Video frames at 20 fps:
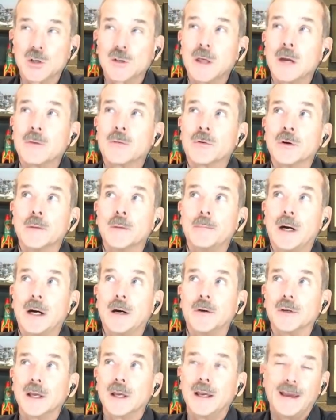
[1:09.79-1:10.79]
They were
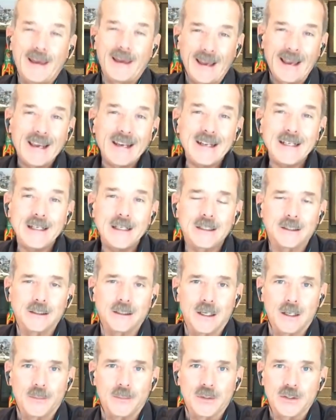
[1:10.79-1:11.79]
about 80
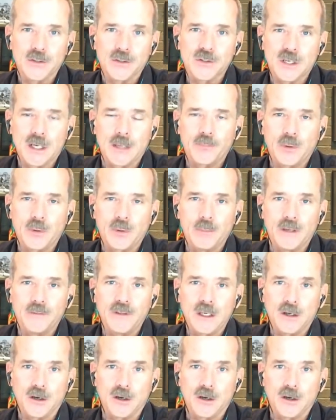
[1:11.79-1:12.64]
kilometers up above the